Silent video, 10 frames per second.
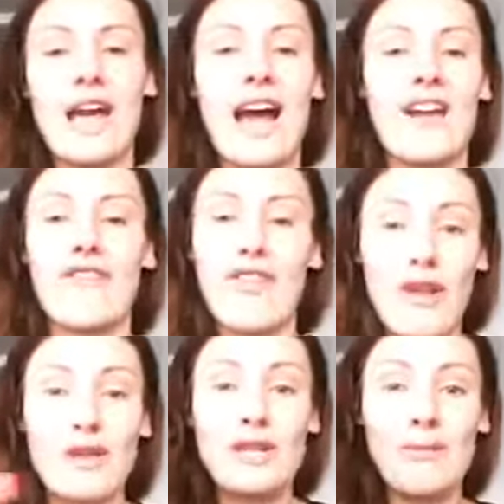And for
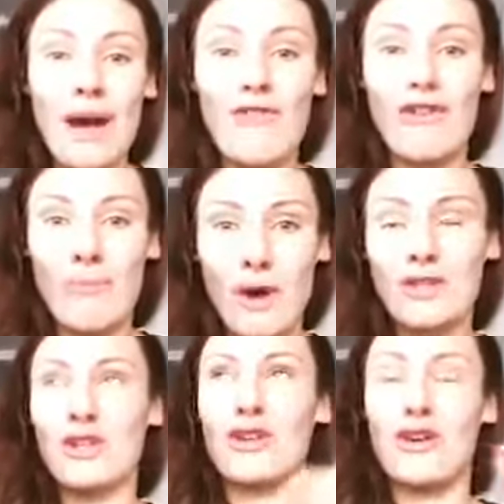£13 for a
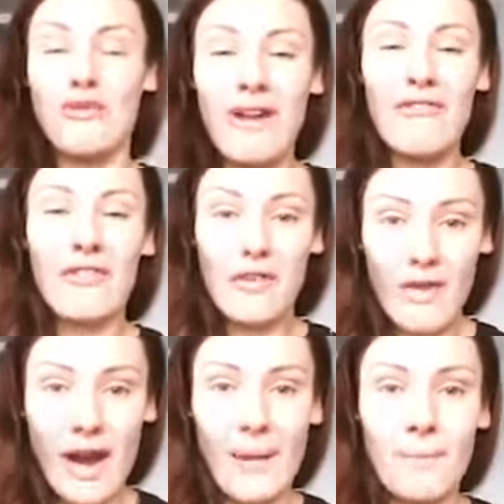bottle, gram for
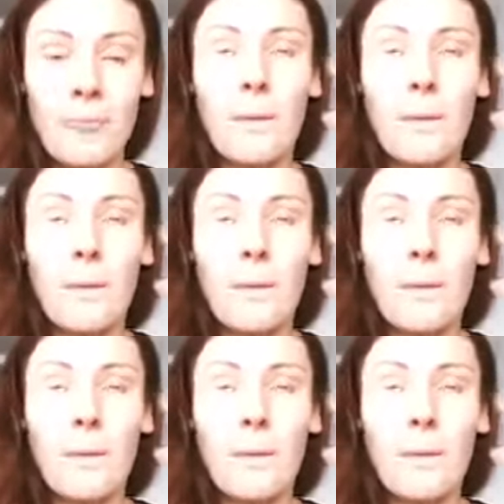gram,